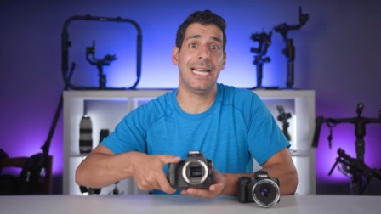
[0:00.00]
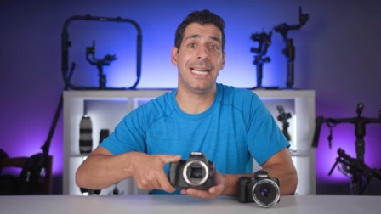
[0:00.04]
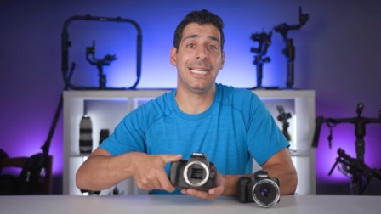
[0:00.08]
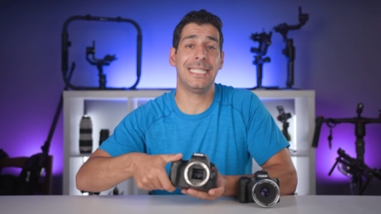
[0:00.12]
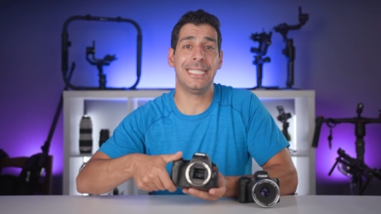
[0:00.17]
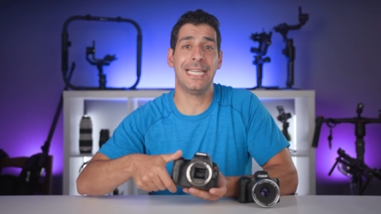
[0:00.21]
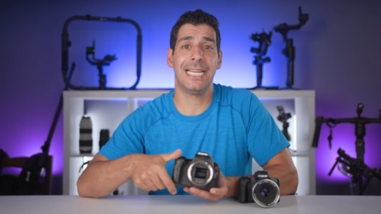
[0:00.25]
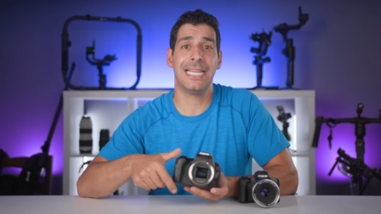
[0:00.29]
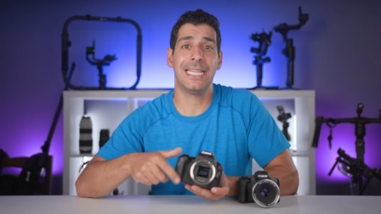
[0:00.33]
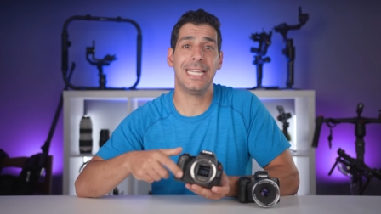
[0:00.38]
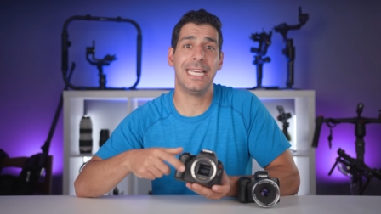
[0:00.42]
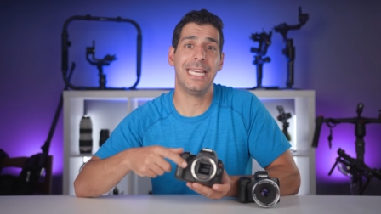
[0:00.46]

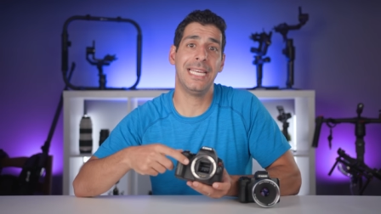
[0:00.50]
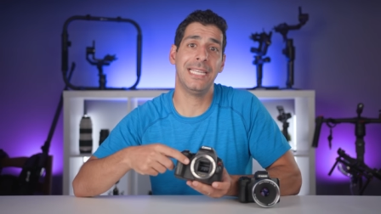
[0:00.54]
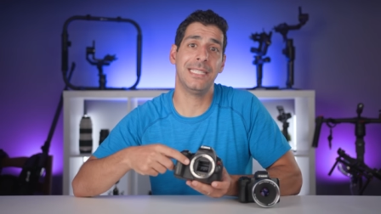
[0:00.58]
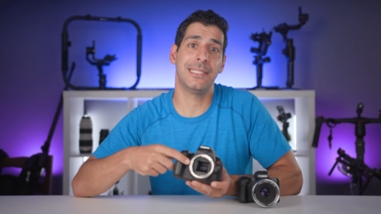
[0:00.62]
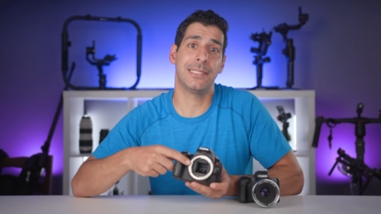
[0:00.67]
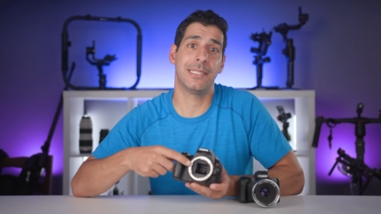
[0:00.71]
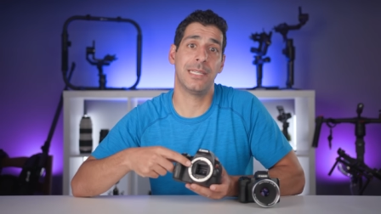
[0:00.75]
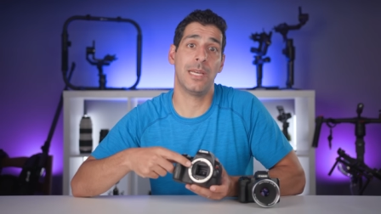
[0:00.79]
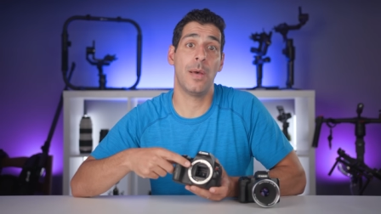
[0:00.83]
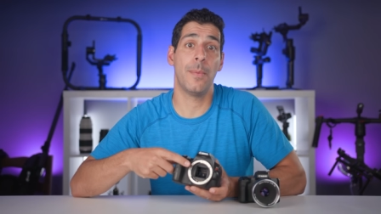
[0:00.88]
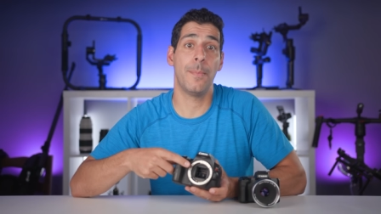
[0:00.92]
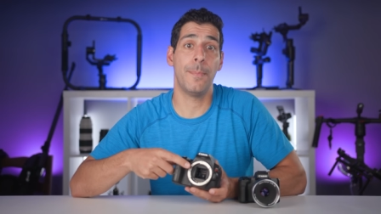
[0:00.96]
and then
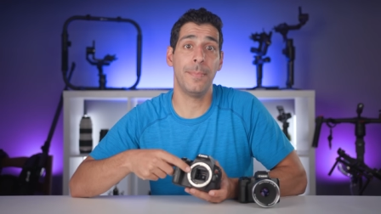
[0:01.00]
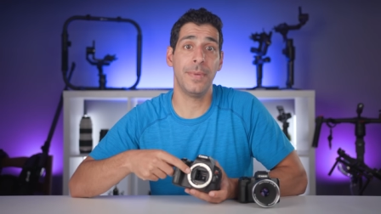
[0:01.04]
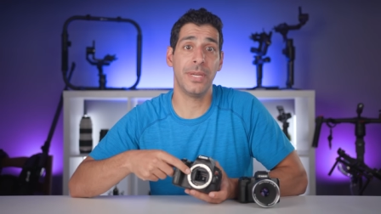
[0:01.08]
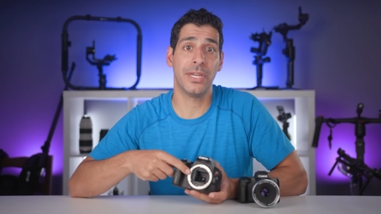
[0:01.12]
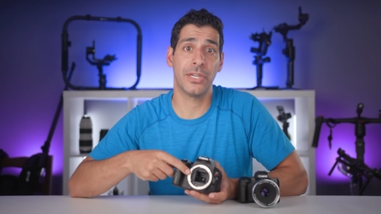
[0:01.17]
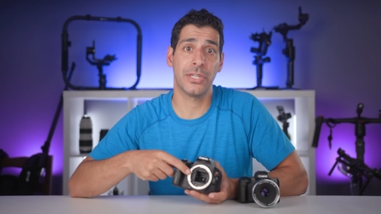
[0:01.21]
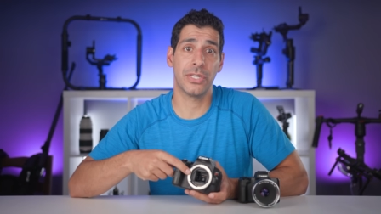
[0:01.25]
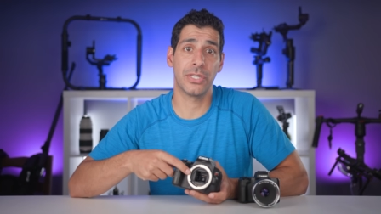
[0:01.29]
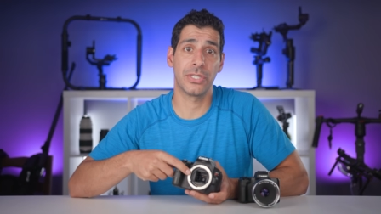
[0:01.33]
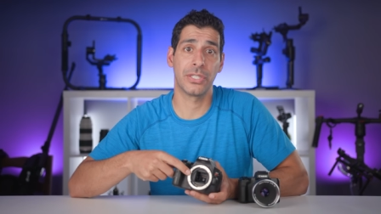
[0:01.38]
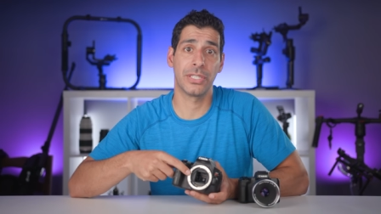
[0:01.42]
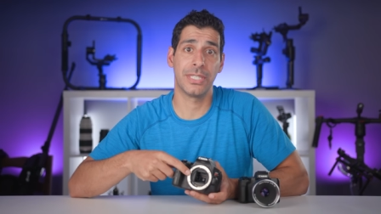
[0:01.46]
hits a
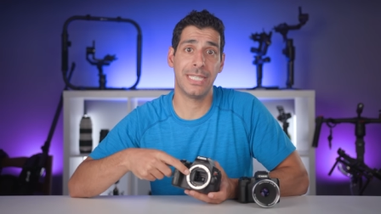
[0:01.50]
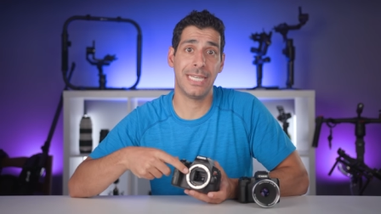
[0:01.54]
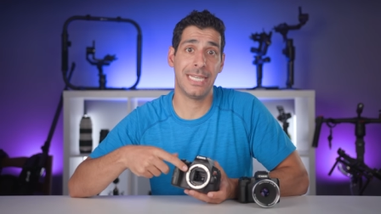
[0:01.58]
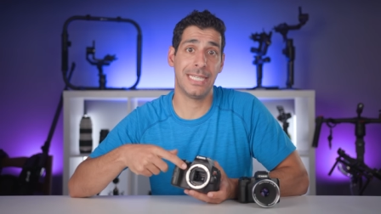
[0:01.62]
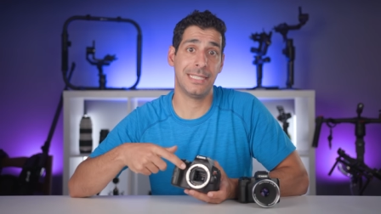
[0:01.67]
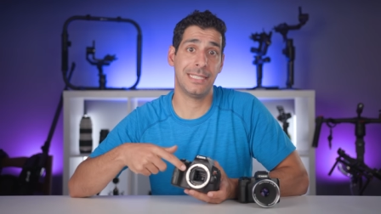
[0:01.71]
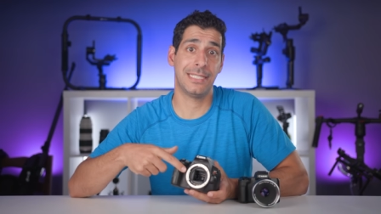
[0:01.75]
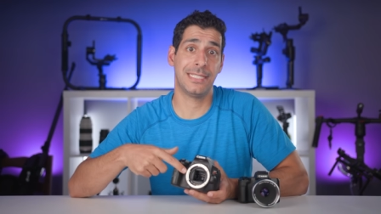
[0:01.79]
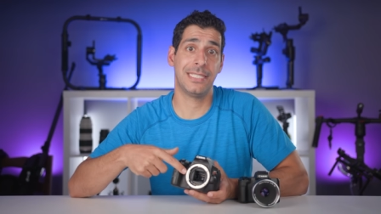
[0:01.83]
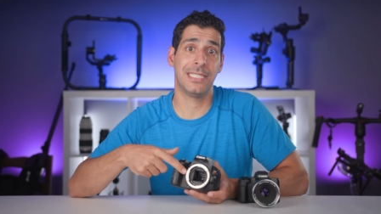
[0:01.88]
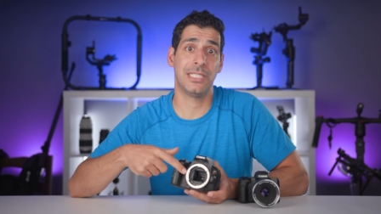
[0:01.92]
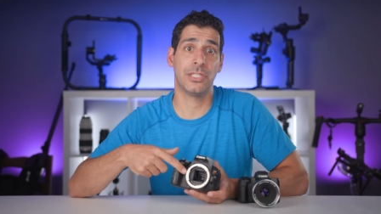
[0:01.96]
mirror
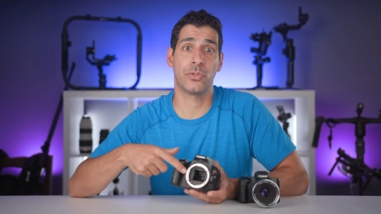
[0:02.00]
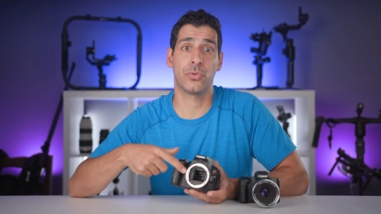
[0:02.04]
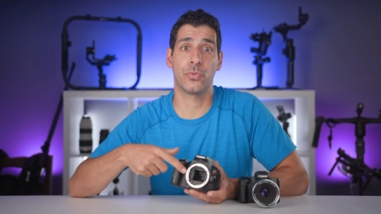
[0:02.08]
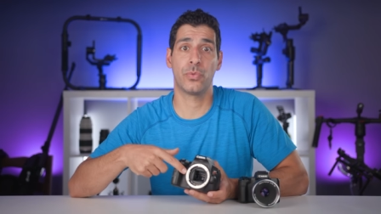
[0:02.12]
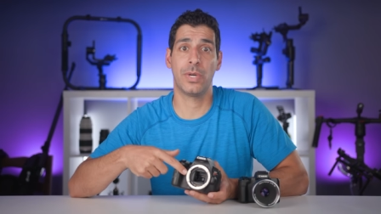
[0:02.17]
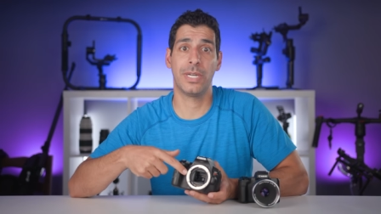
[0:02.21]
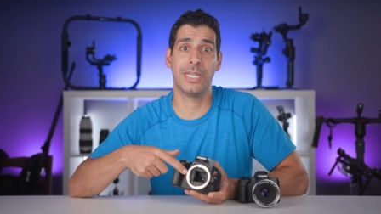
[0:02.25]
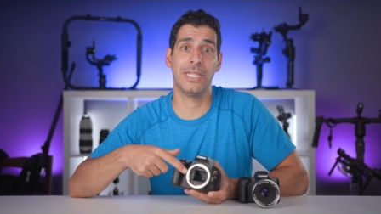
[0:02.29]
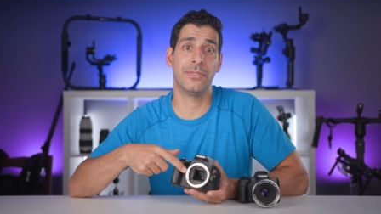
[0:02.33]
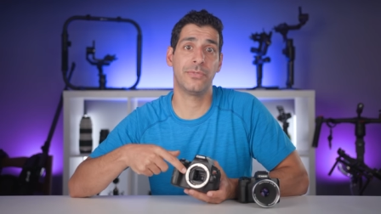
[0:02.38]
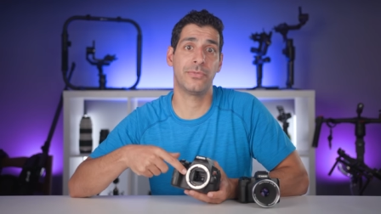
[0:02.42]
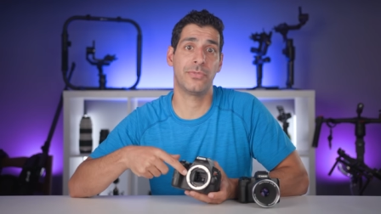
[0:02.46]
that sits
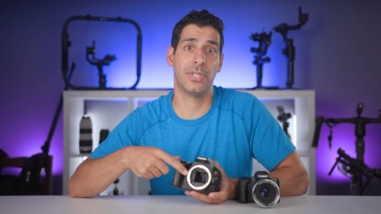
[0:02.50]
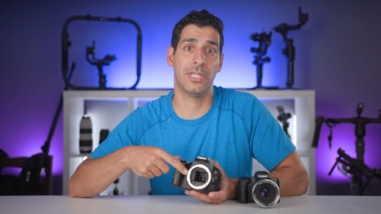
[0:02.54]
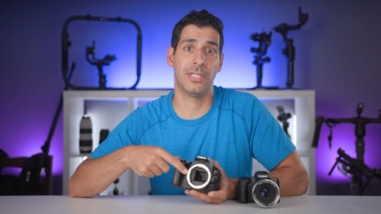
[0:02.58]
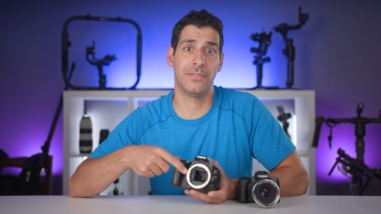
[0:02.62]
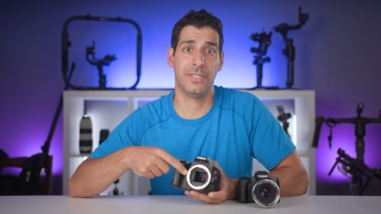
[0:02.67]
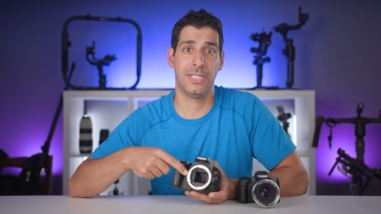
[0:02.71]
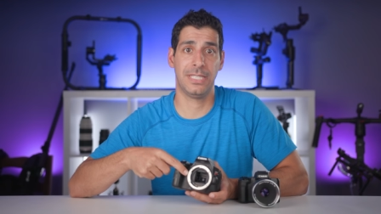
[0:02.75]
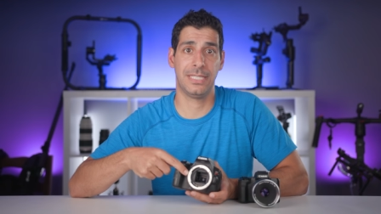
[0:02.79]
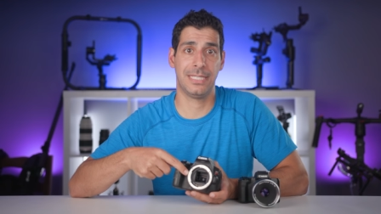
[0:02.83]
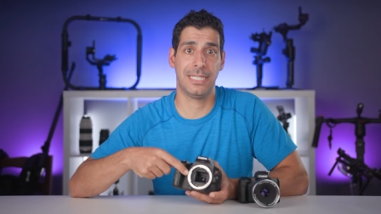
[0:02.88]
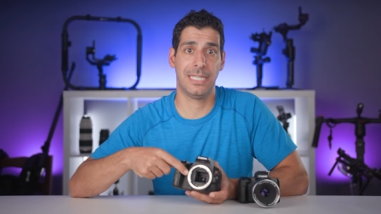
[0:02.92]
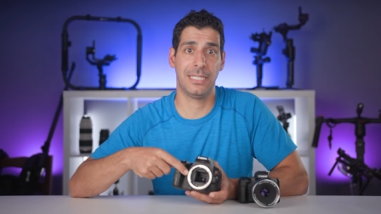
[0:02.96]
right in front of
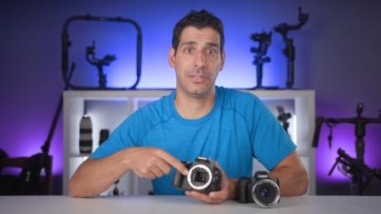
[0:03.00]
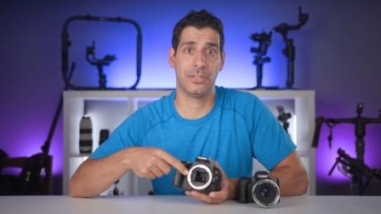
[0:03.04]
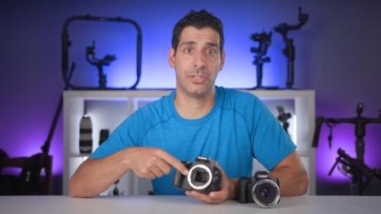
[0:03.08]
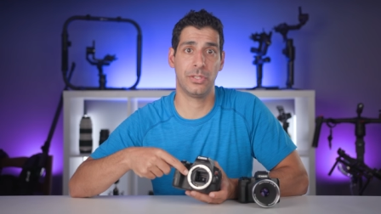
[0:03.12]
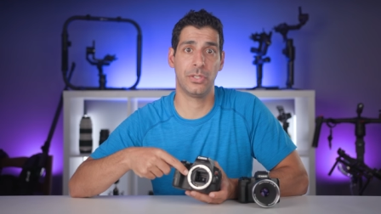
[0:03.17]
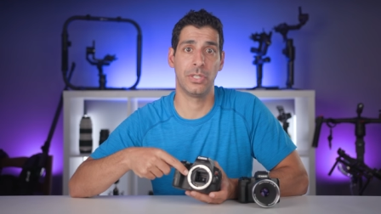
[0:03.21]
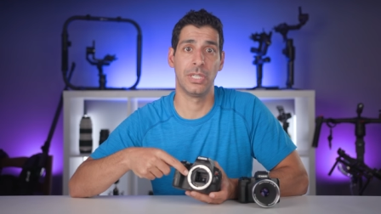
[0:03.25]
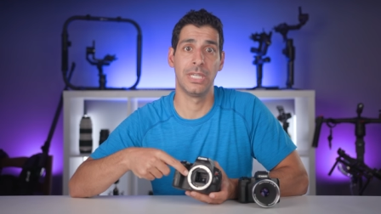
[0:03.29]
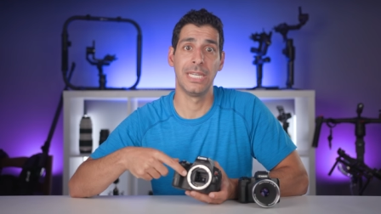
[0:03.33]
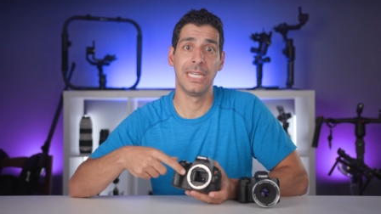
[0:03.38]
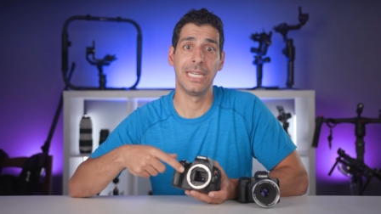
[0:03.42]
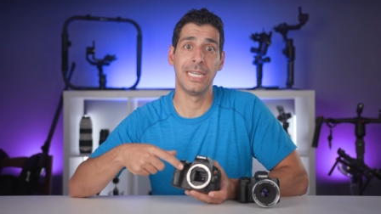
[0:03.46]
the
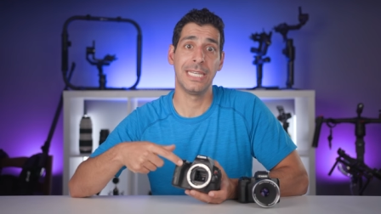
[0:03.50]
sensor.